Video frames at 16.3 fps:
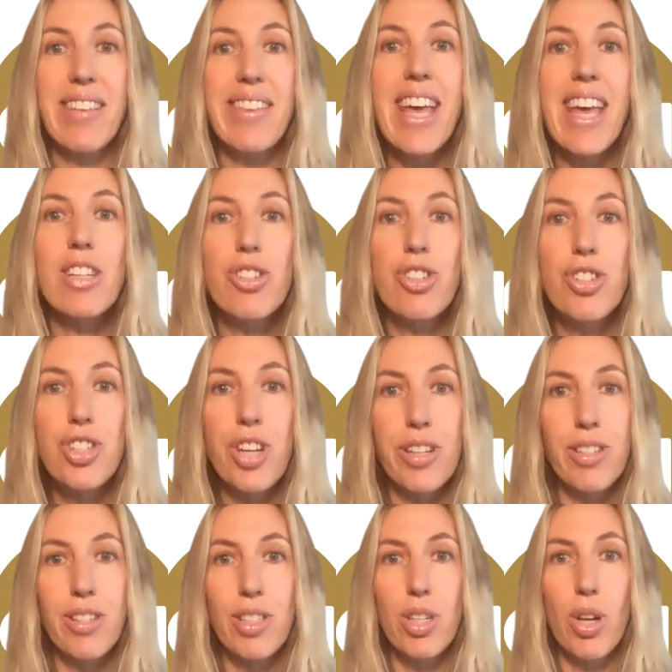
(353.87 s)
They had
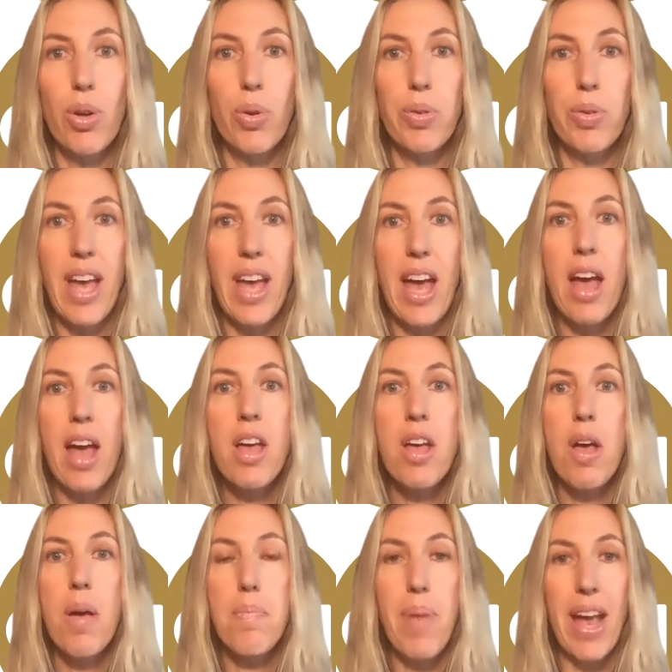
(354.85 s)
just sold their
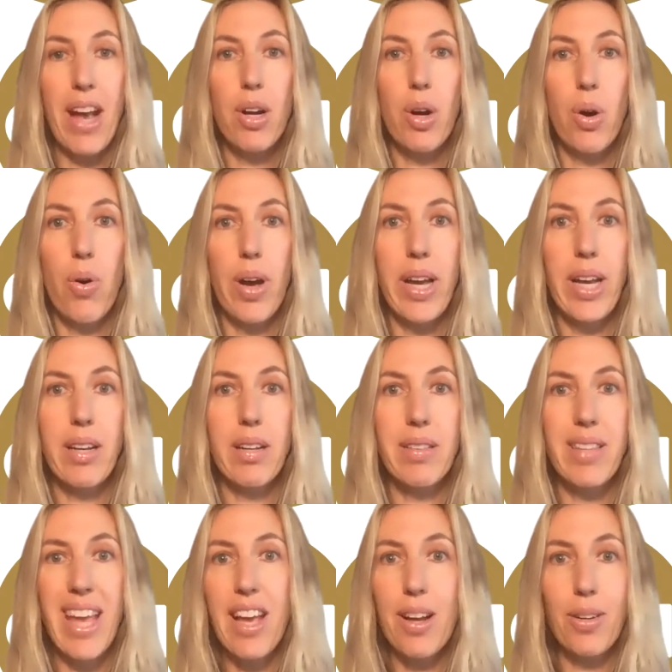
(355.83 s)
Bitcoin.
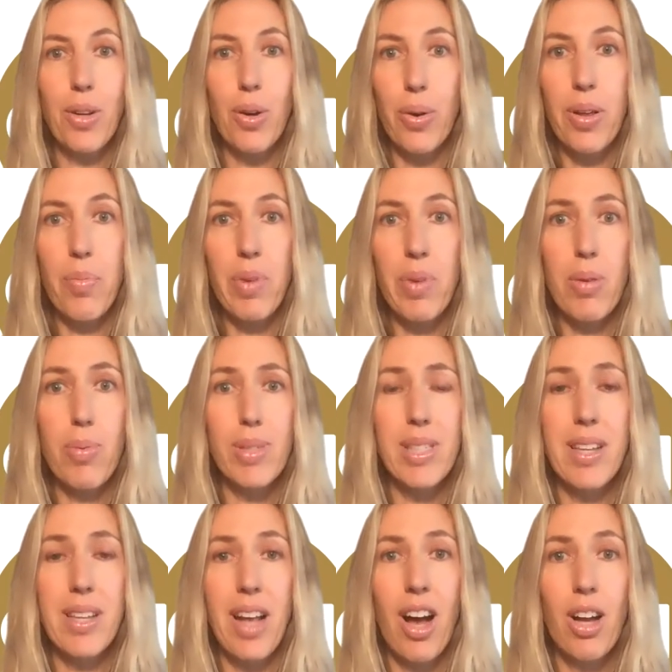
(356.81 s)
They had gone in when it was
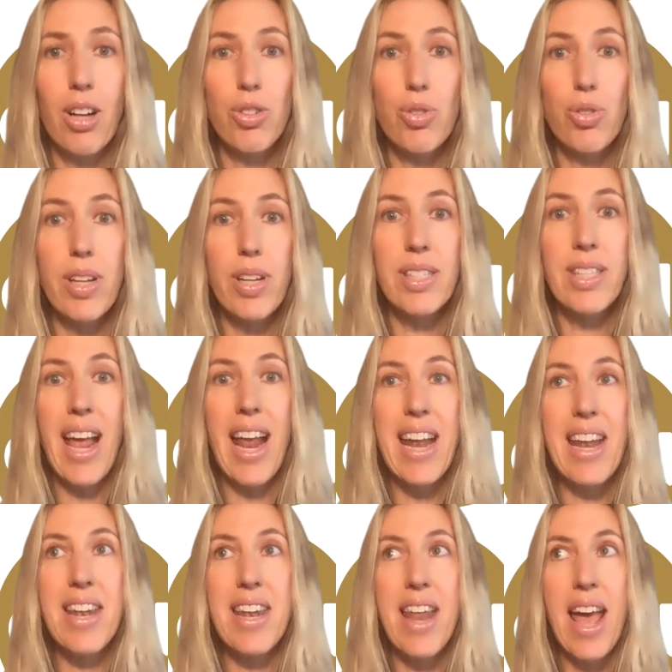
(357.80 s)
in the hundreds,
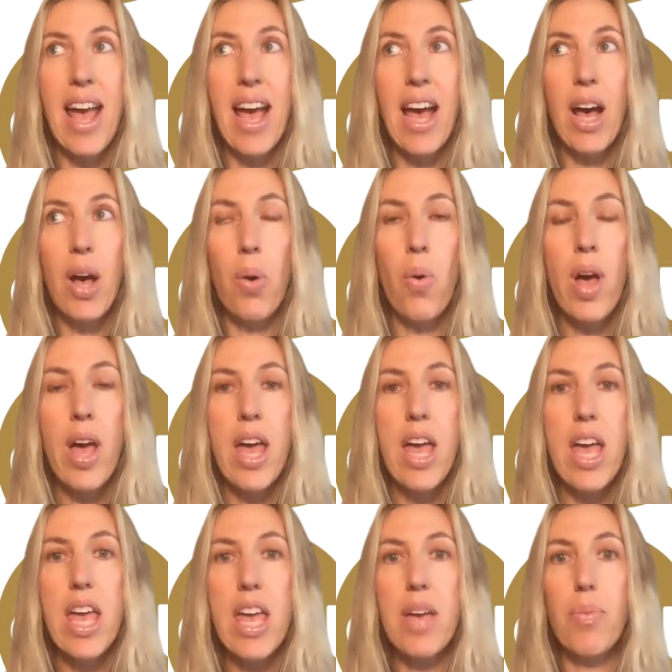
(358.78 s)
and now
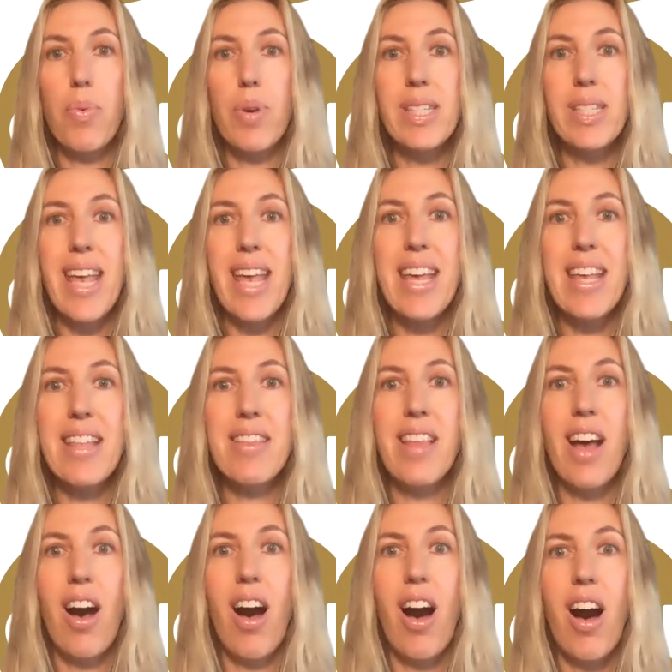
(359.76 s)
it was in
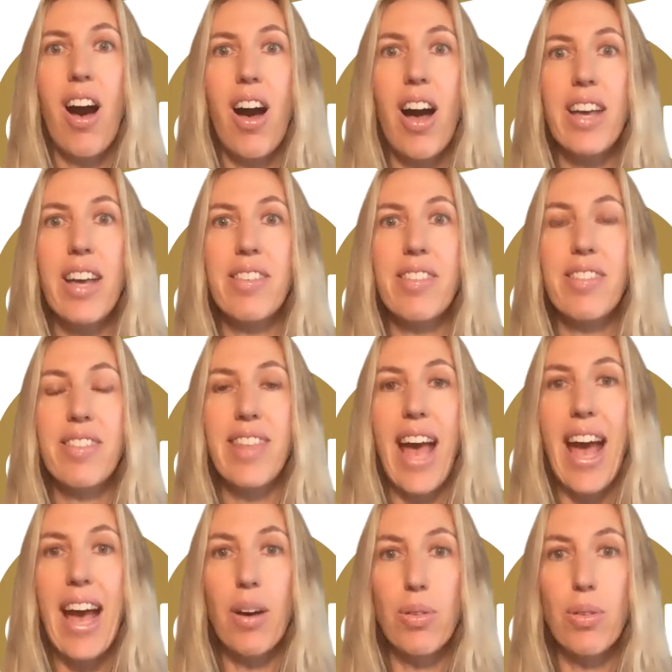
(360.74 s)
the high
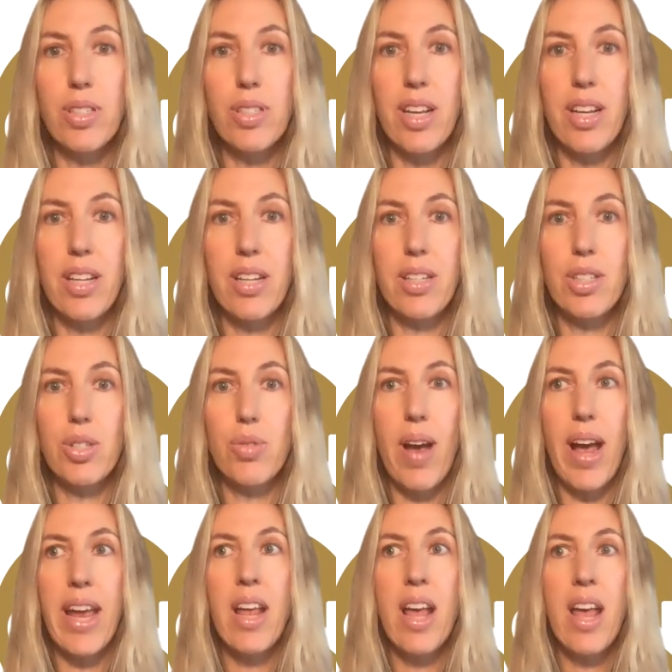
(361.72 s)
thousands,
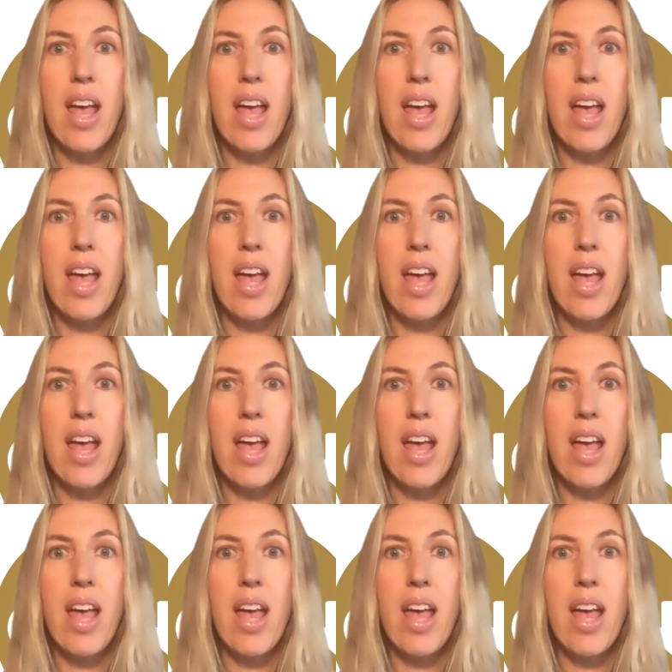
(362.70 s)
right?